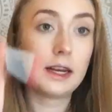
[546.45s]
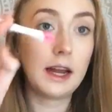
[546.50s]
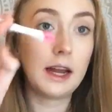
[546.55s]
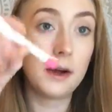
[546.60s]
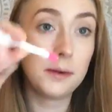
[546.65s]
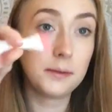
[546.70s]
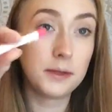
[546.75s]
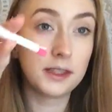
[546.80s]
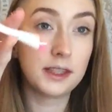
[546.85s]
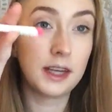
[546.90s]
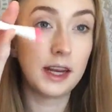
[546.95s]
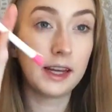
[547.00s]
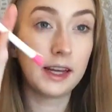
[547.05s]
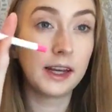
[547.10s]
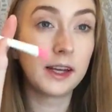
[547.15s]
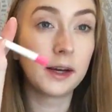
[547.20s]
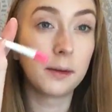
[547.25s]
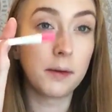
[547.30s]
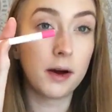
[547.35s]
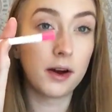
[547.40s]
Now I'm just
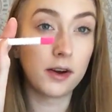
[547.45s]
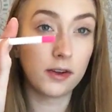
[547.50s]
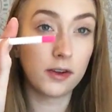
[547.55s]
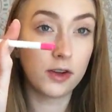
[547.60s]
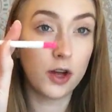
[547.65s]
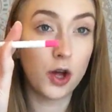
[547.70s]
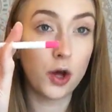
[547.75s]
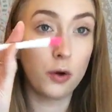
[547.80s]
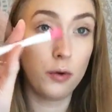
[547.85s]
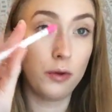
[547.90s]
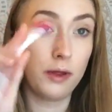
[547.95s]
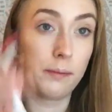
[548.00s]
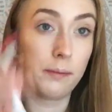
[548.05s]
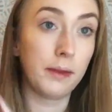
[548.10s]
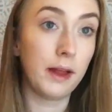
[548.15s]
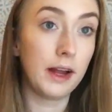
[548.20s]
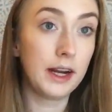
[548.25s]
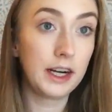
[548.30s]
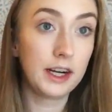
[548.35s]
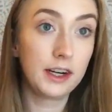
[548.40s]
taking a Model Co.
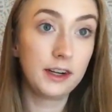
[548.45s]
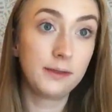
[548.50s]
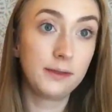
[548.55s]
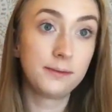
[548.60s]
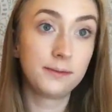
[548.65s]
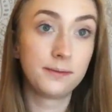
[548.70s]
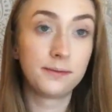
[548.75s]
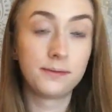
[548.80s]
Lipliner.